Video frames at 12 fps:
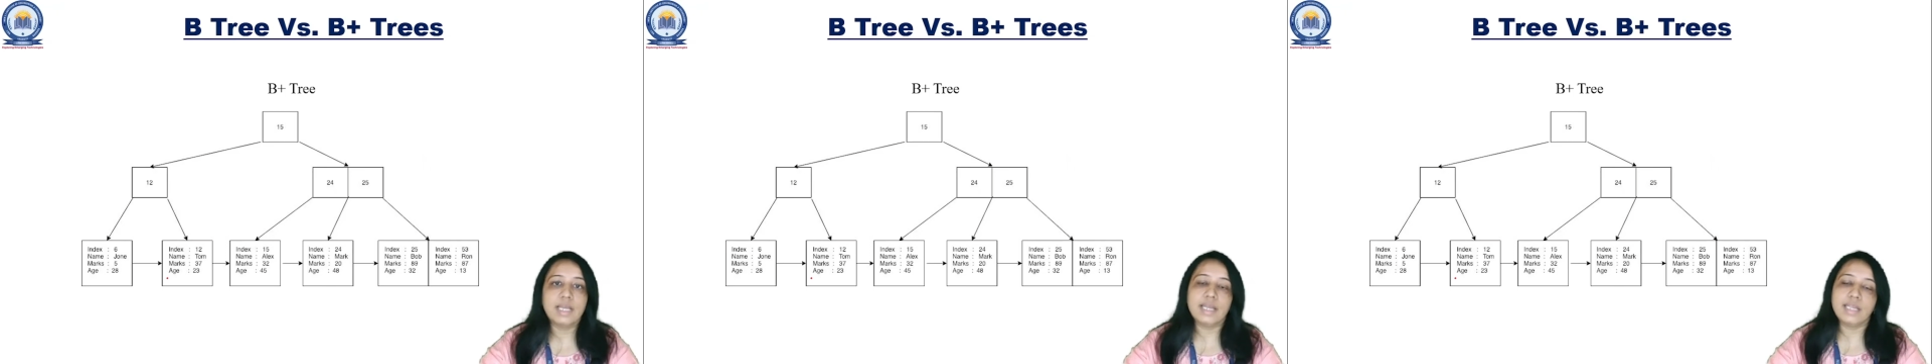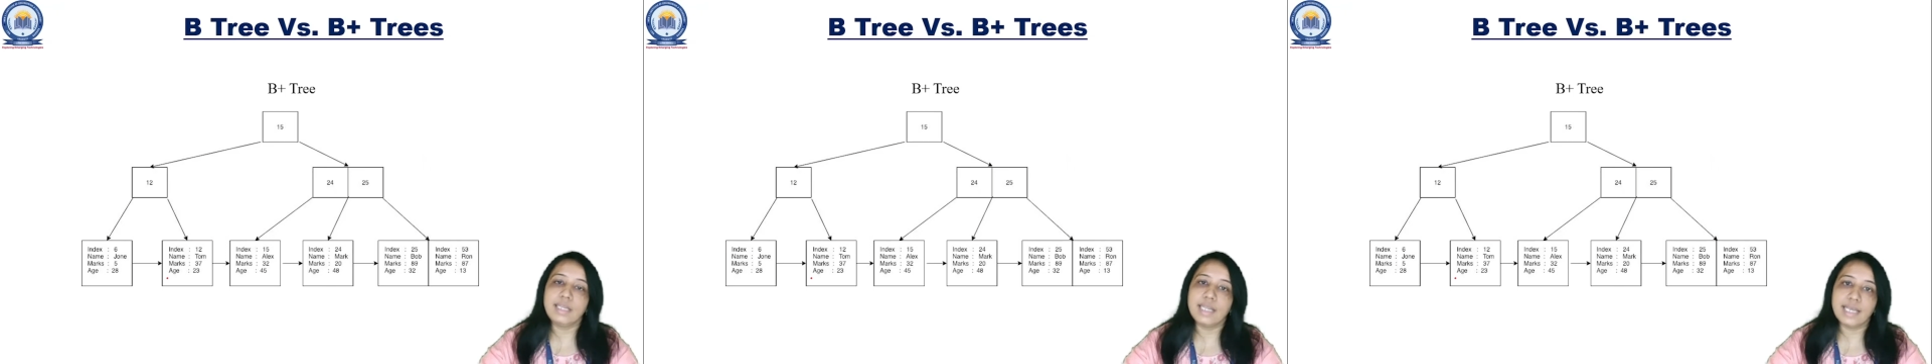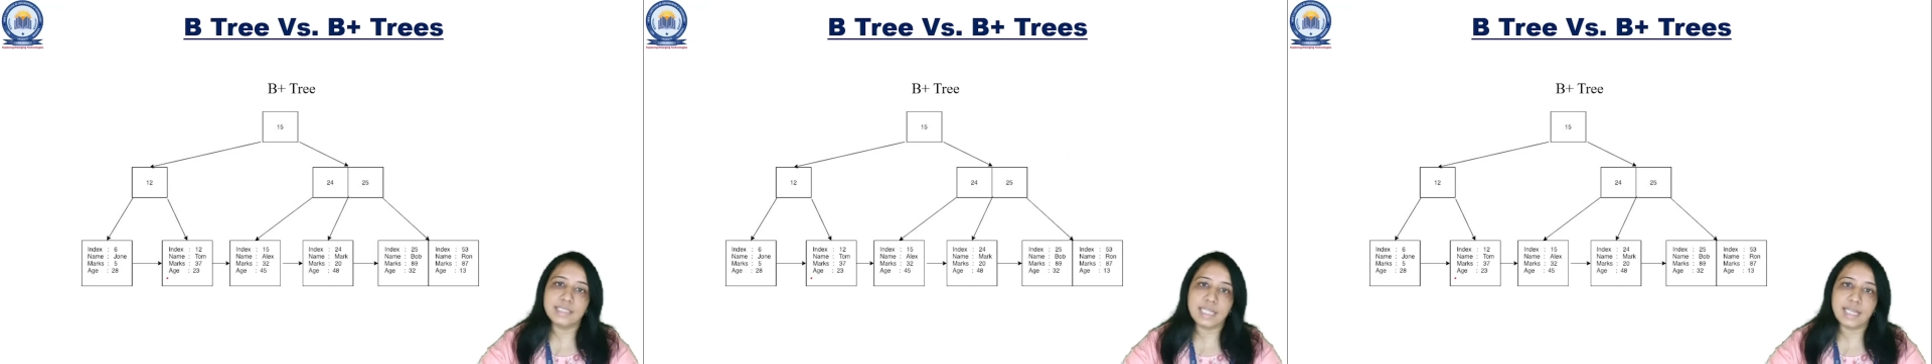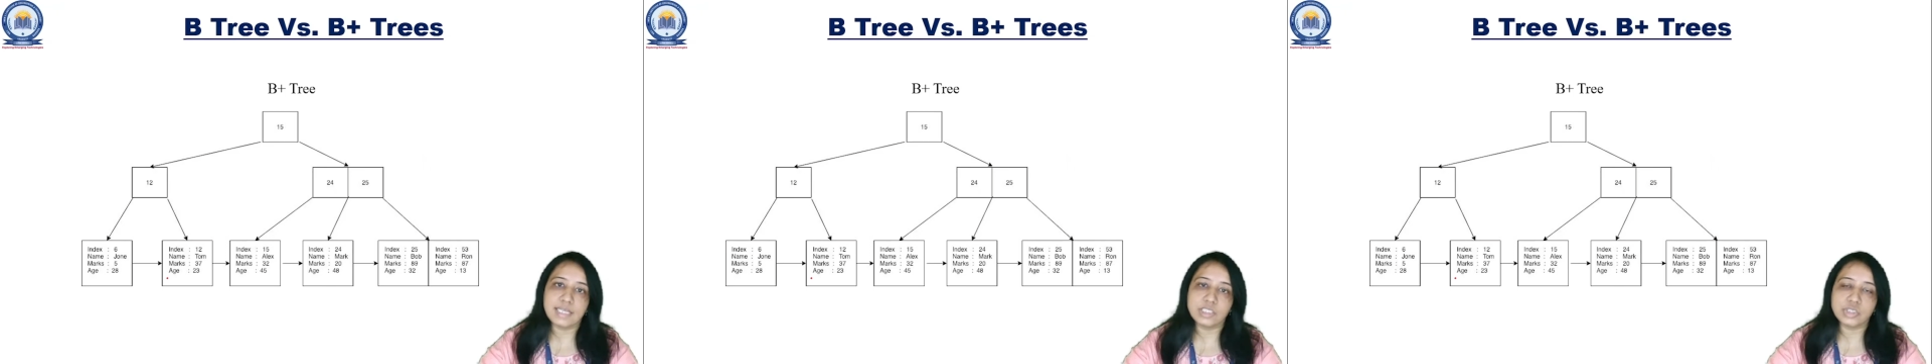In next
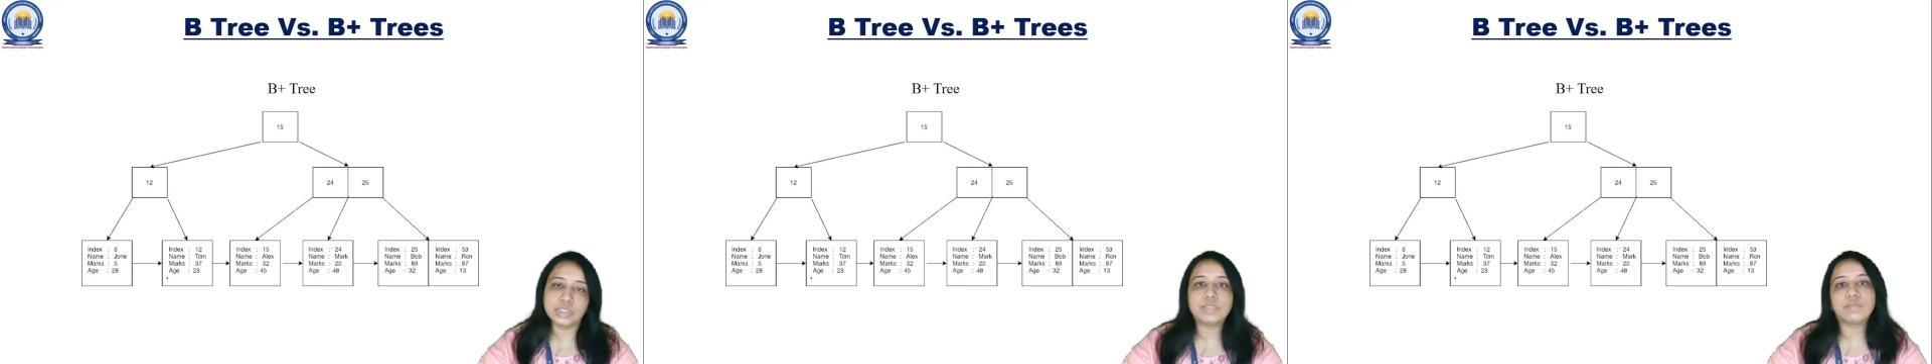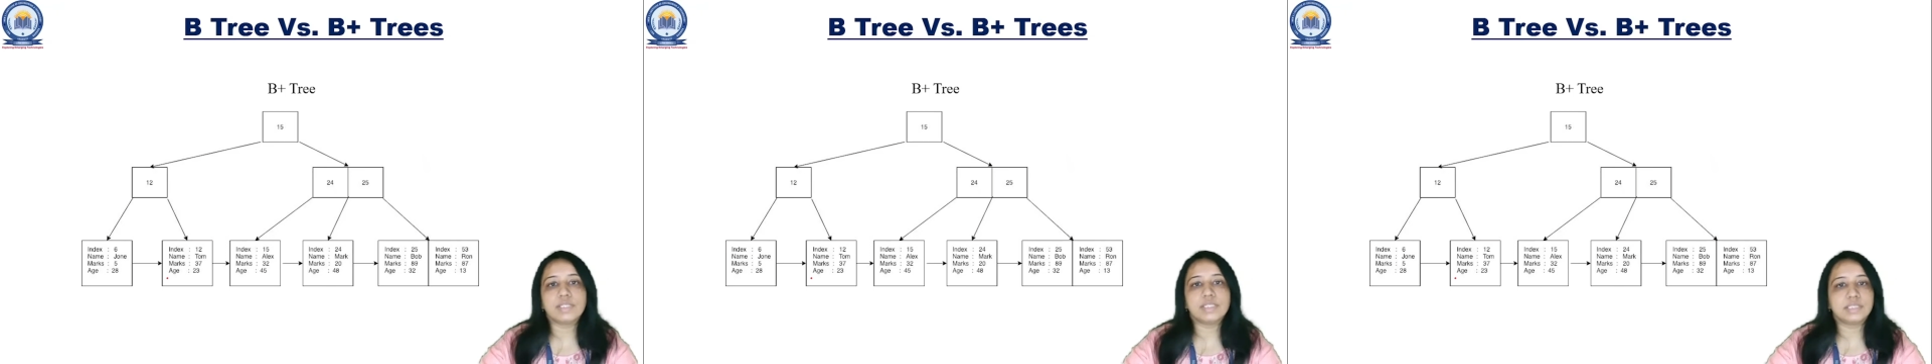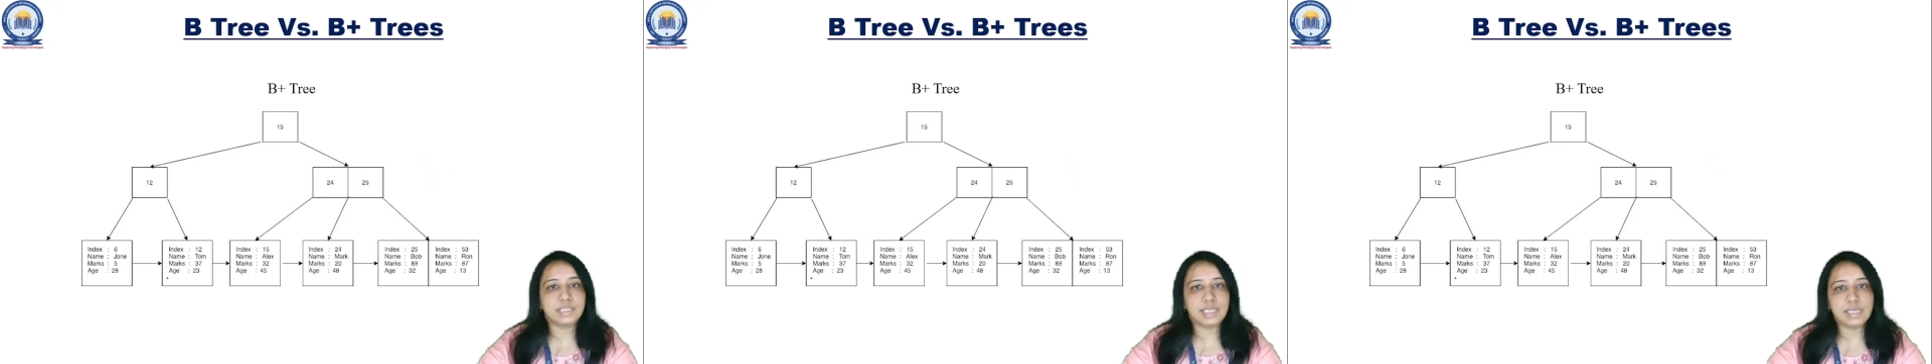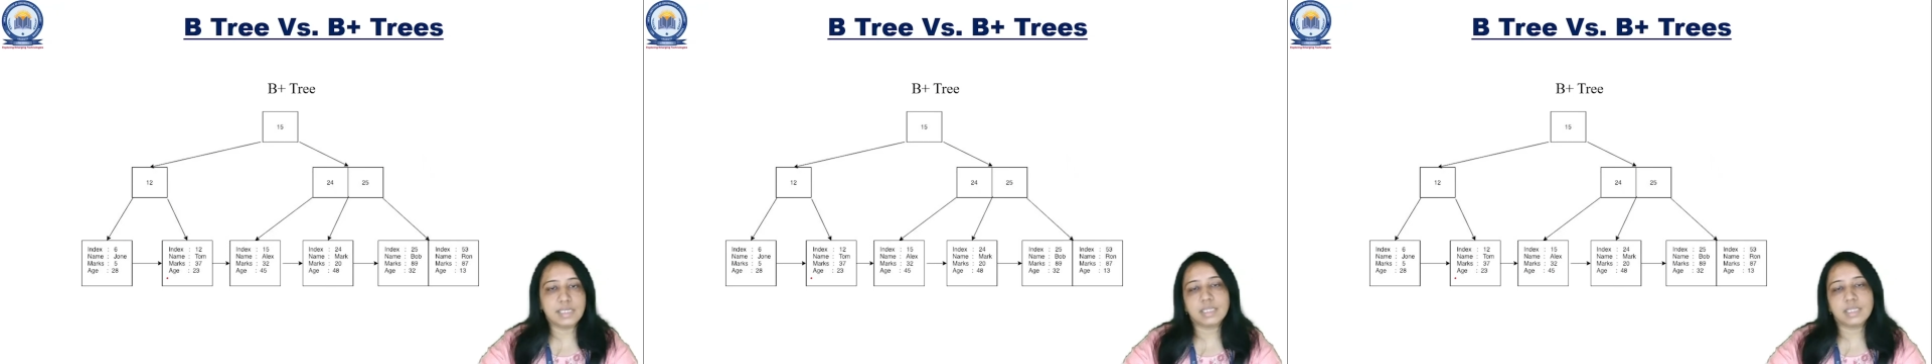lecture, we'll see